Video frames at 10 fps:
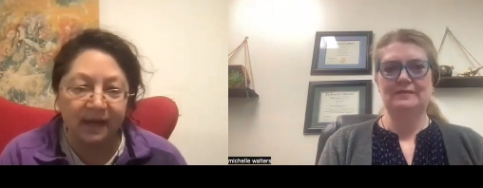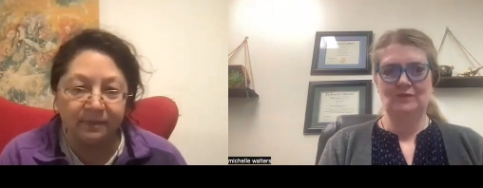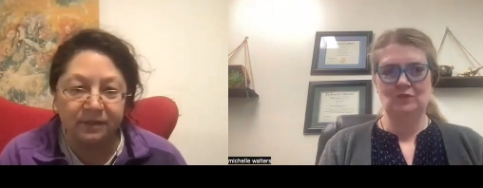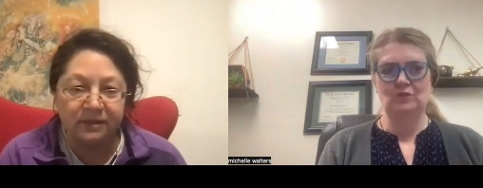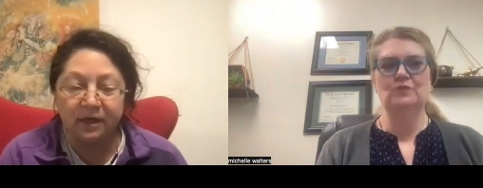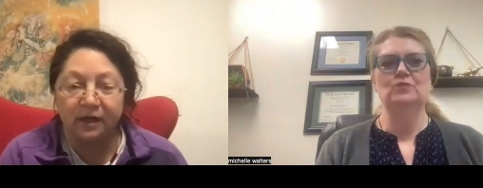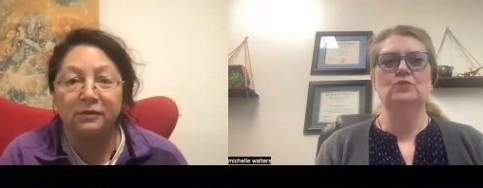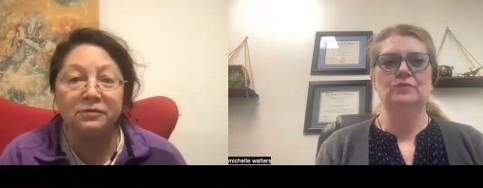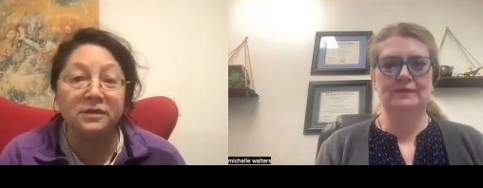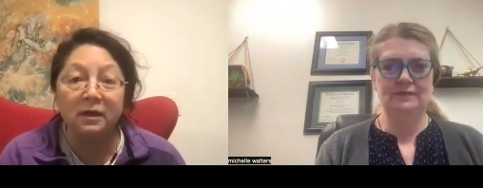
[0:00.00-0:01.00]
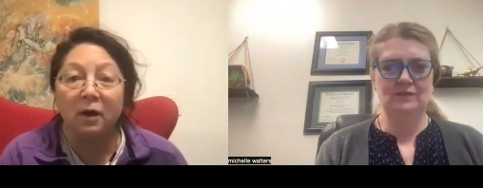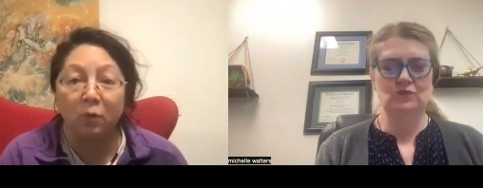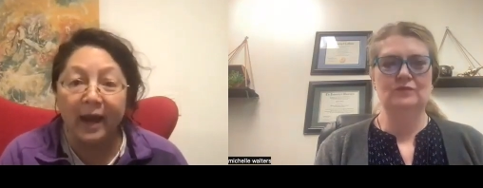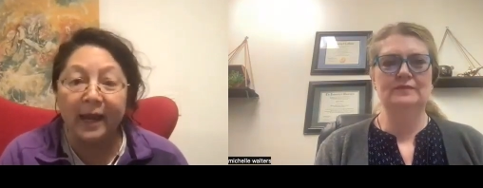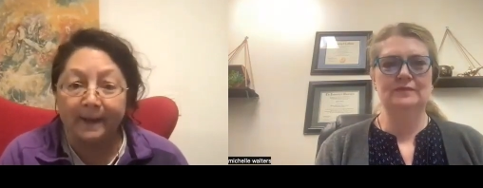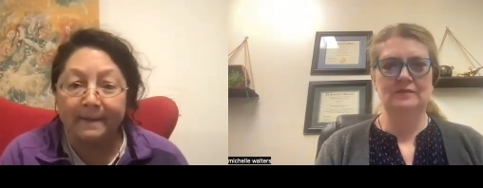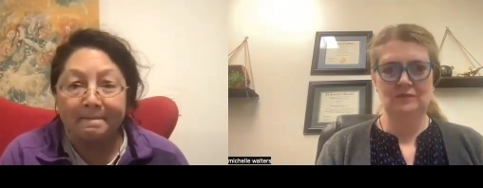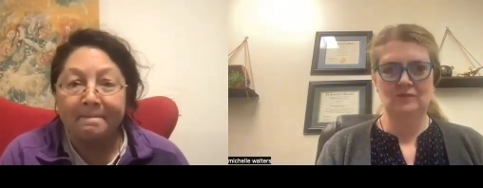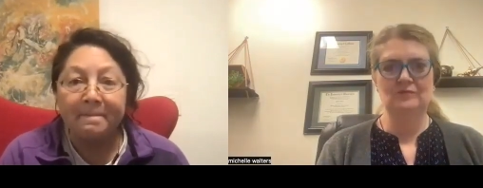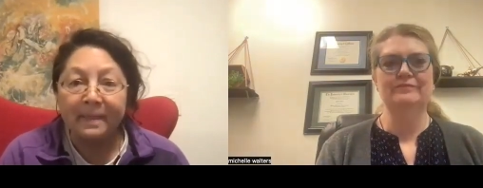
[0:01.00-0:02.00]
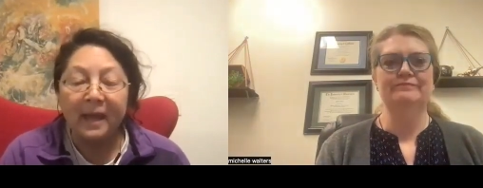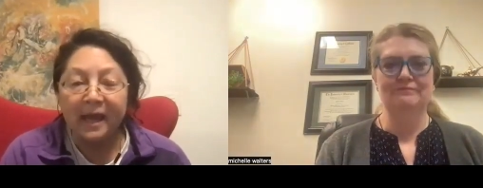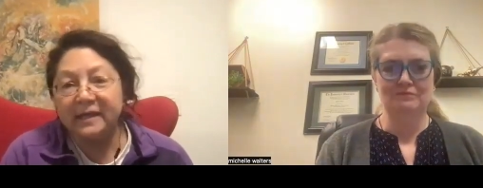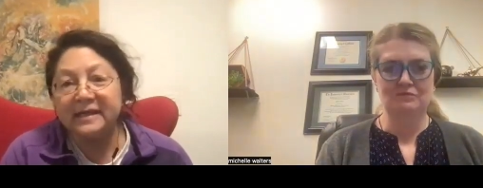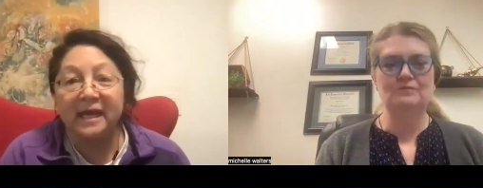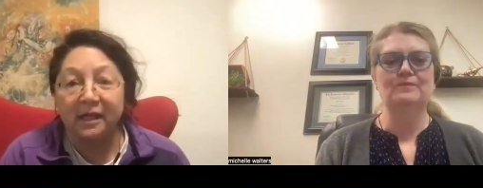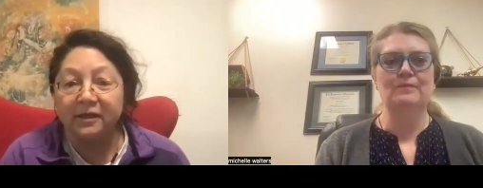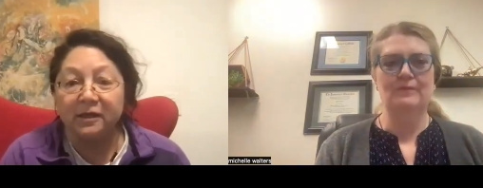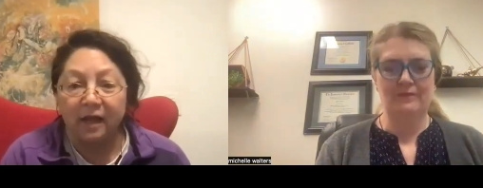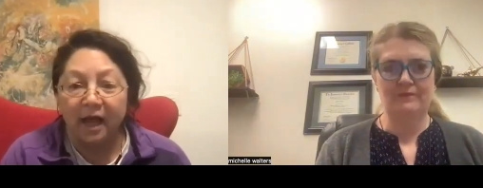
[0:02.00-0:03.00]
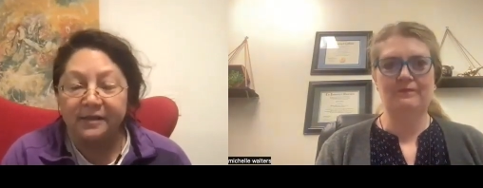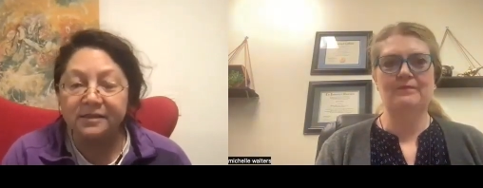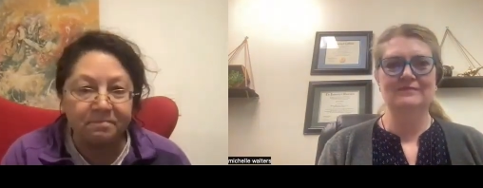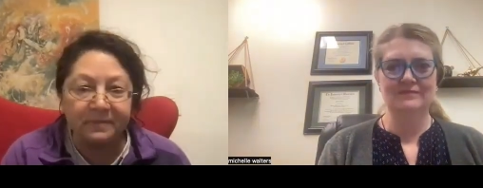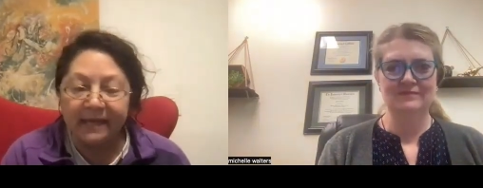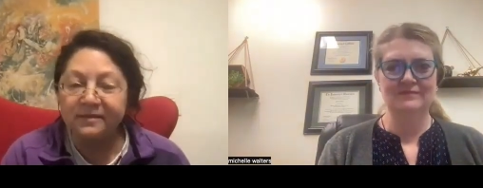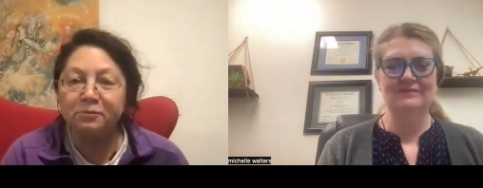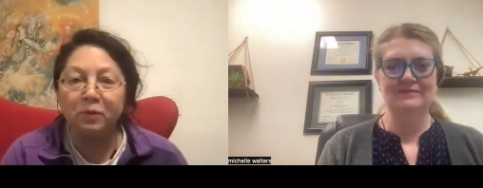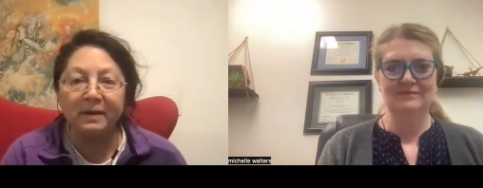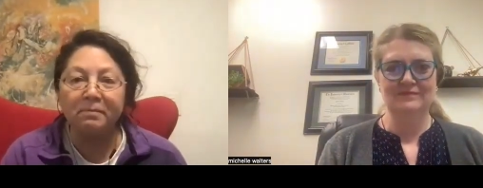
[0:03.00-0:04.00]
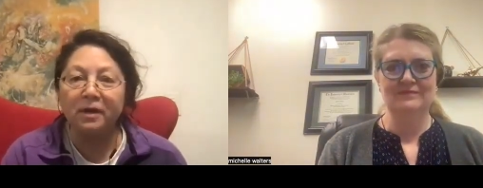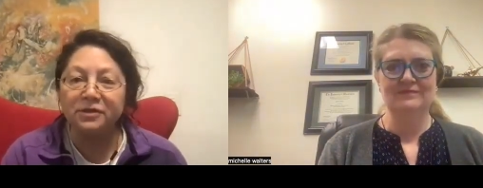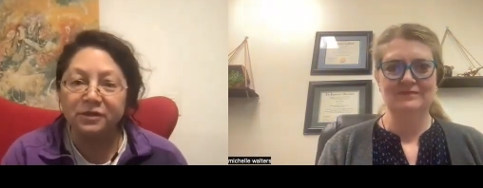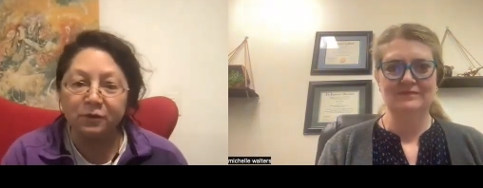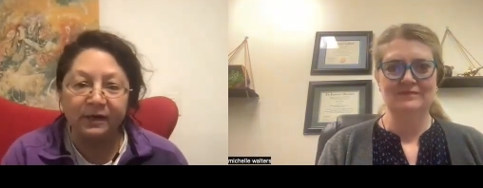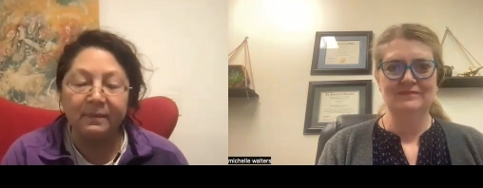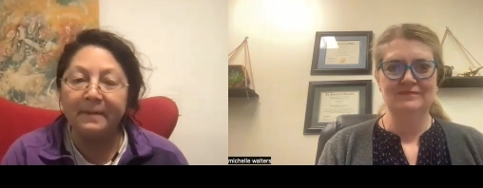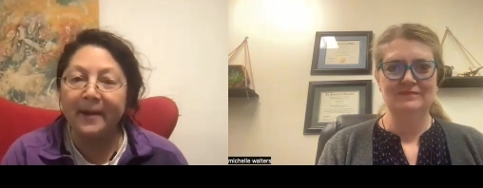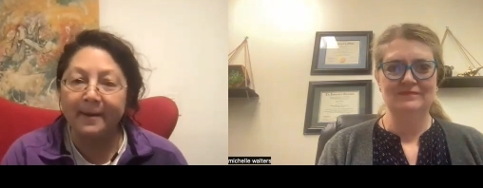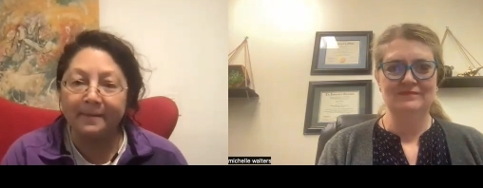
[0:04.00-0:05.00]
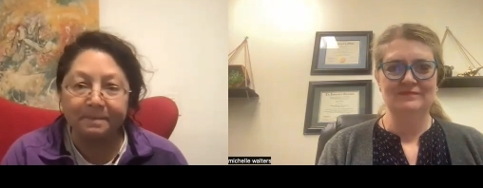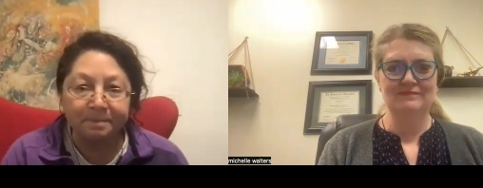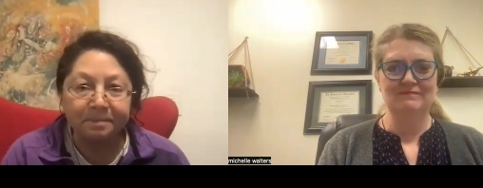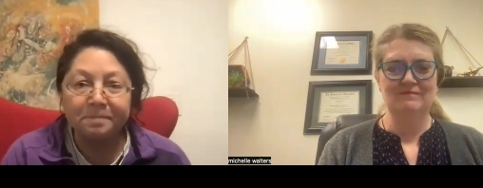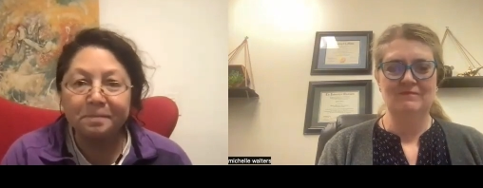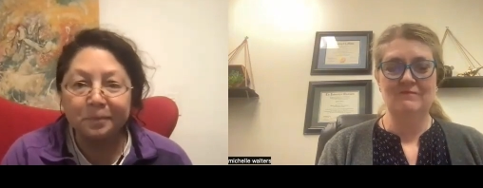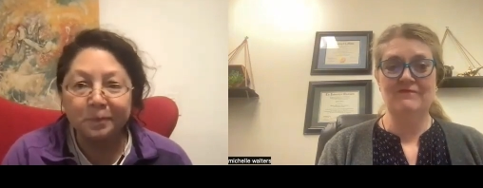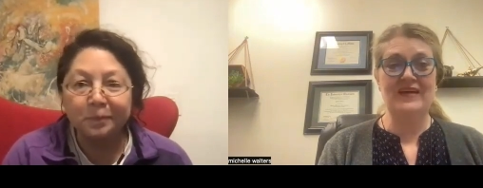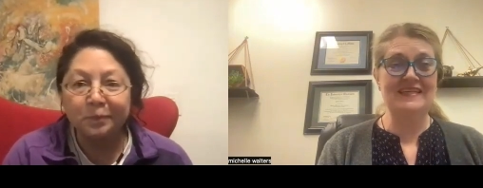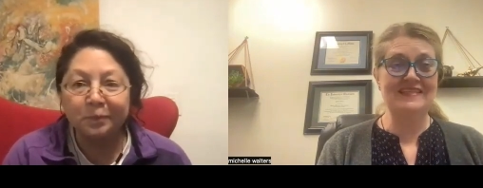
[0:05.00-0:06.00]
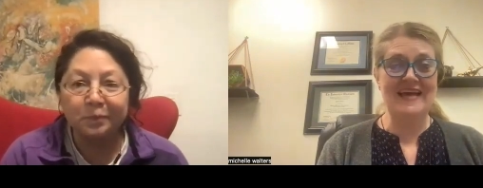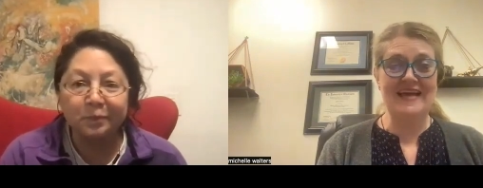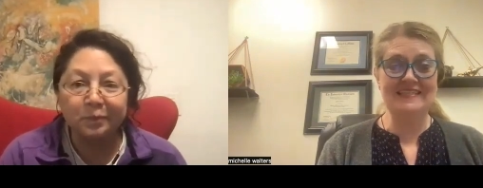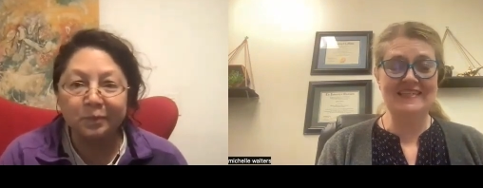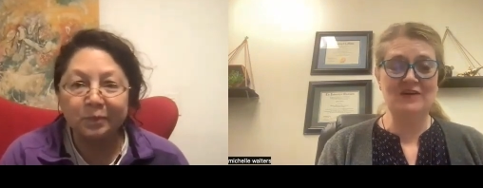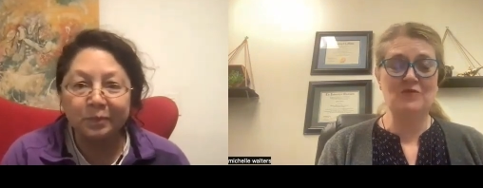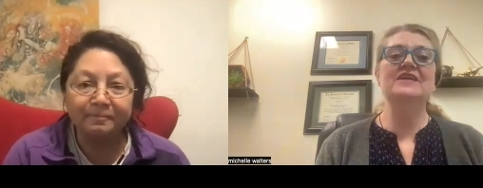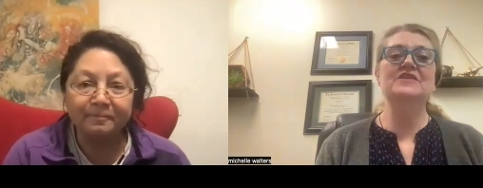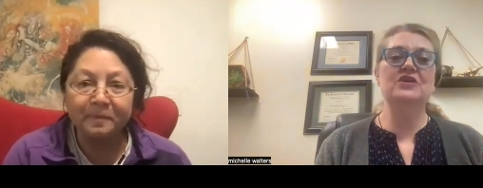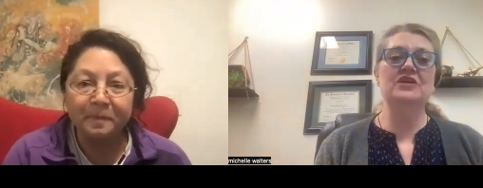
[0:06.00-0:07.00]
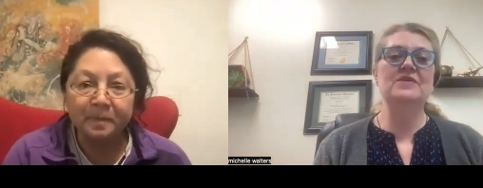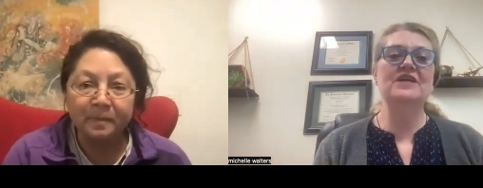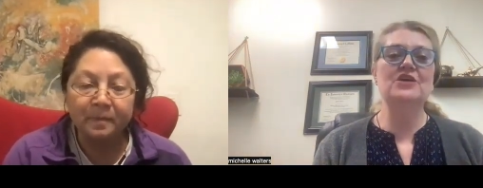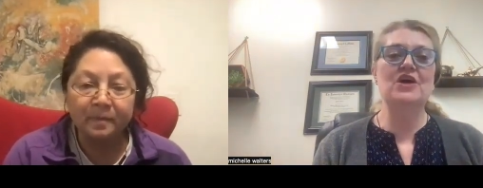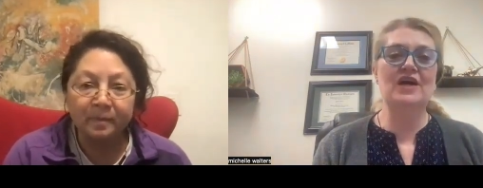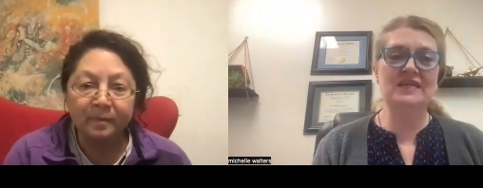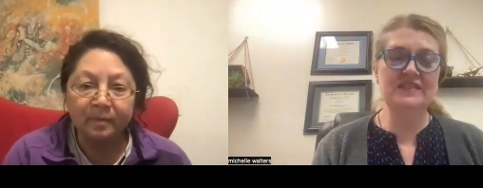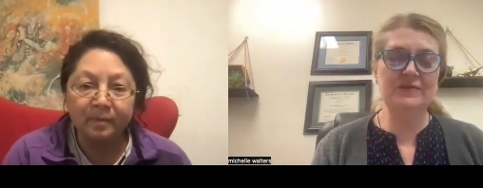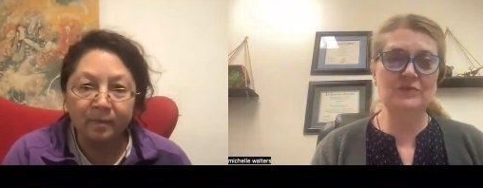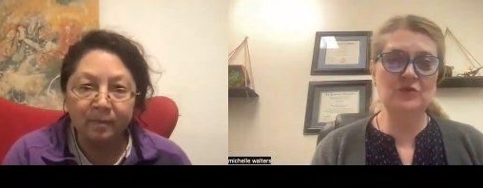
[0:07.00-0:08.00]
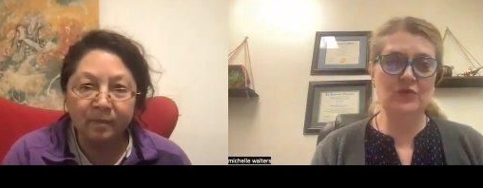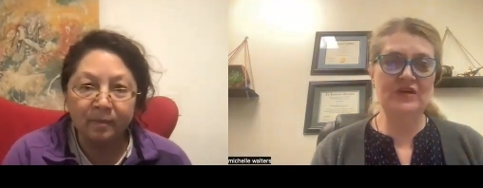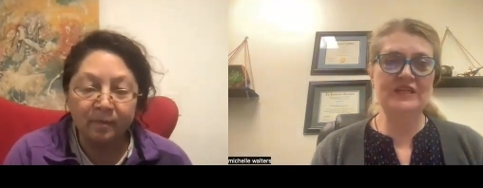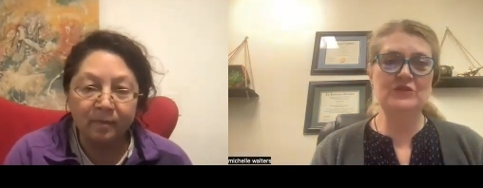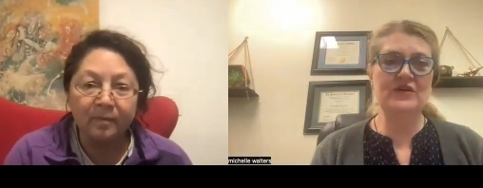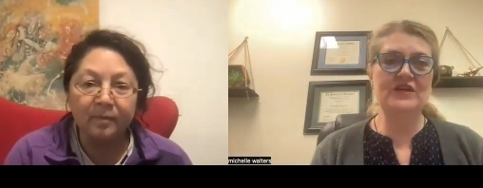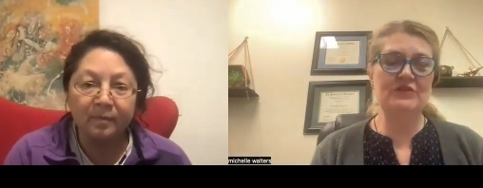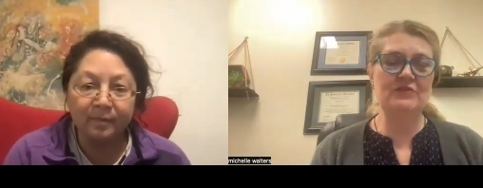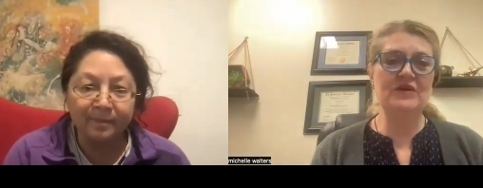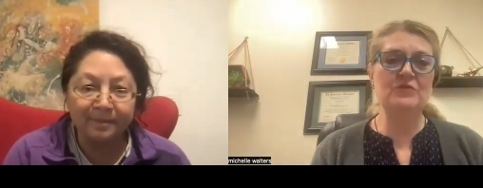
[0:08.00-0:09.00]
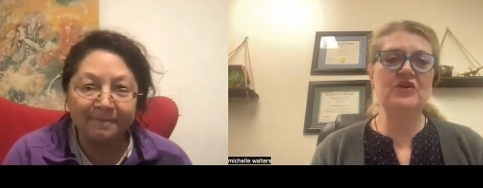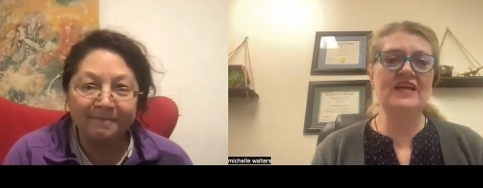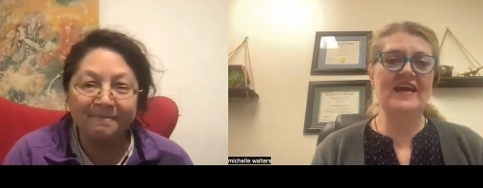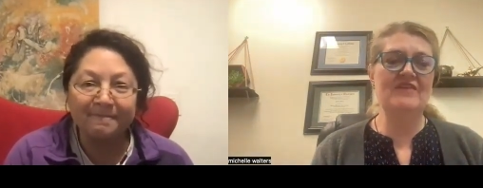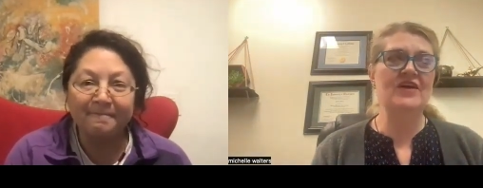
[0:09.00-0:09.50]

Speaker 1: time to start losing our way and get a little lost. That's what March is going to be about.
Speaker 2: Fantastic. It's going to be an awesome 2023. We're going to